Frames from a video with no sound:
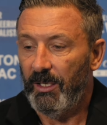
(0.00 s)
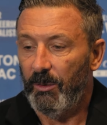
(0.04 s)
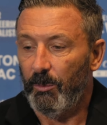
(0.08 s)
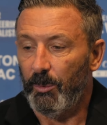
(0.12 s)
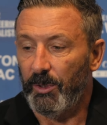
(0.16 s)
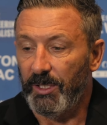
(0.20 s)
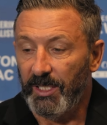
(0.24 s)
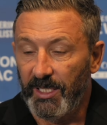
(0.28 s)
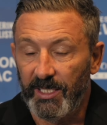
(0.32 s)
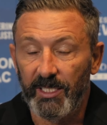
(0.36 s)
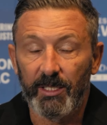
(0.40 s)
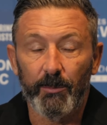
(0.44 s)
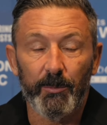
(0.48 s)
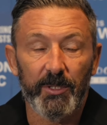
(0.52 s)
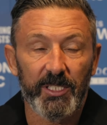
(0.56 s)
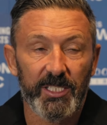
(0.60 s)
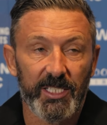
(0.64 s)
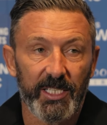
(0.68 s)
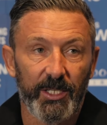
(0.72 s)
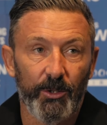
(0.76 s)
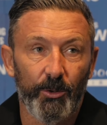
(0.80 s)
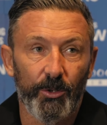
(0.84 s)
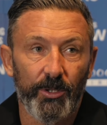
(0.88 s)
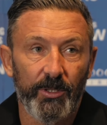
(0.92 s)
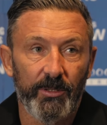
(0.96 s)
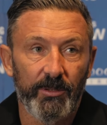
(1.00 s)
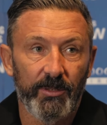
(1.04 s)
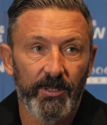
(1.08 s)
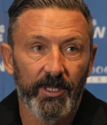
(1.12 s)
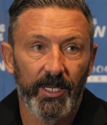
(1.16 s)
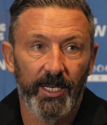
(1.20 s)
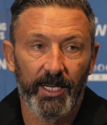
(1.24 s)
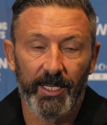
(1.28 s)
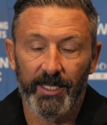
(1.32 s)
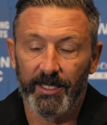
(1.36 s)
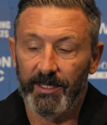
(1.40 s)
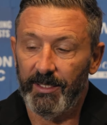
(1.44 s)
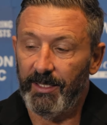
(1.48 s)
we needed him to stay on,
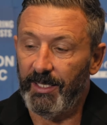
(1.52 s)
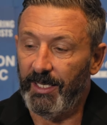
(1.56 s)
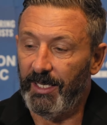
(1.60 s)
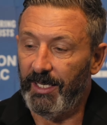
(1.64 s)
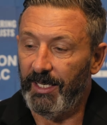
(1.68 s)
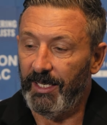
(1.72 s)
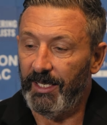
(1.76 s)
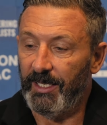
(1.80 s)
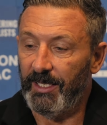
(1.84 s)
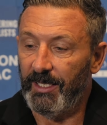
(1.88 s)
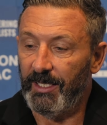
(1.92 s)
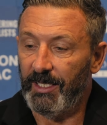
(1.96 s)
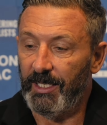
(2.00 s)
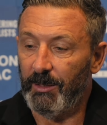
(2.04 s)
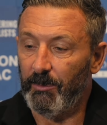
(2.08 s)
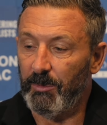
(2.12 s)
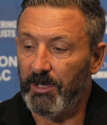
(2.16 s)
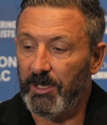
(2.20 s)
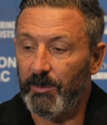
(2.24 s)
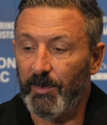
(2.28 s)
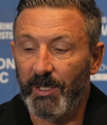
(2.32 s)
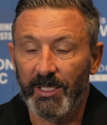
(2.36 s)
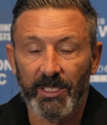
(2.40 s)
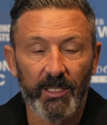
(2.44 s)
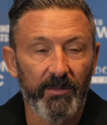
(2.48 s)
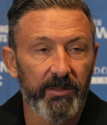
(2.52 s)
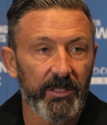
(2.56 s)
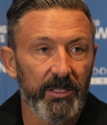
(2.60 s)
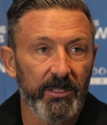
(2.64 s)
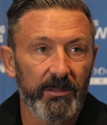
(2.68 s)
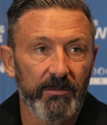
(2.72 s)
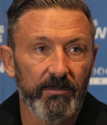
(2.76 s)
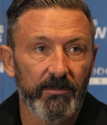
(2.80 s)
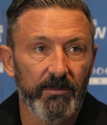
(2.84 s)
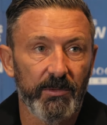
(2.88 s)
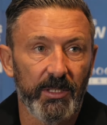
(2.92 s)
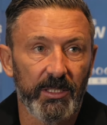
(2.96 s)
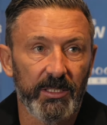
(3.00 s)
and he was
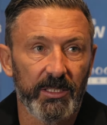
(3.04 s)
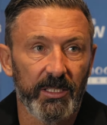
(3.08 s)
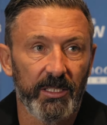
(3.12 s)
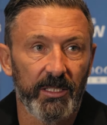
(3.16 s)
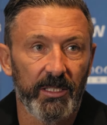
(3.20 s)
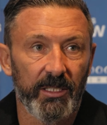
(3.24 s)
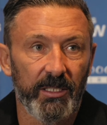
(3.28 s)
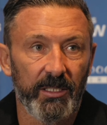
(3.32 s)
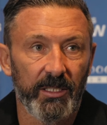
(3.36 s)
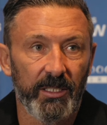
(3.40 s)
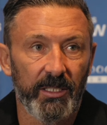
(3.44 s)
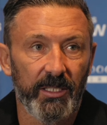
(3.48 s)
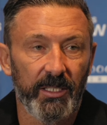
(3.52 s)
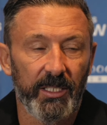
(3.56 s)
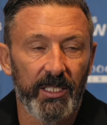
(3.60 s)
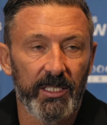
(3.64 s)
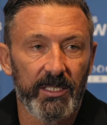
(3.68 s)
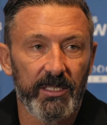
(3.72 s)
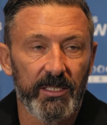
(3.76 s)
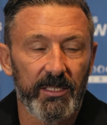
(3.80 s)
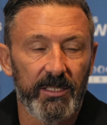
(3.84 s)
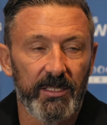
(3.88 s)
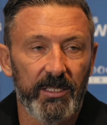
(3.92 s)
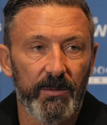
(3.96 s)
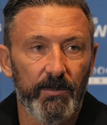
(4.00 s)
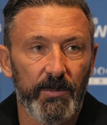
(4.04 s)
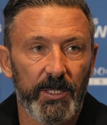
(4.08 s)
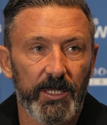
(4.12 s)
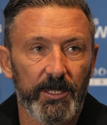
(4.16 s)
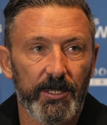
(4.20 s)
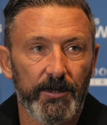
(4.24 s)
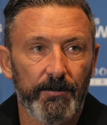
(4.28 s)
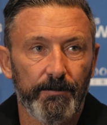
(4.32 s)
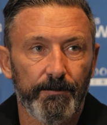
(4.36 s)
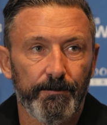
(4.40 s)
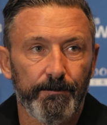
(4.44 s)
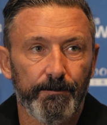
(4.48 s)
magnificent as like the rest of his teammates.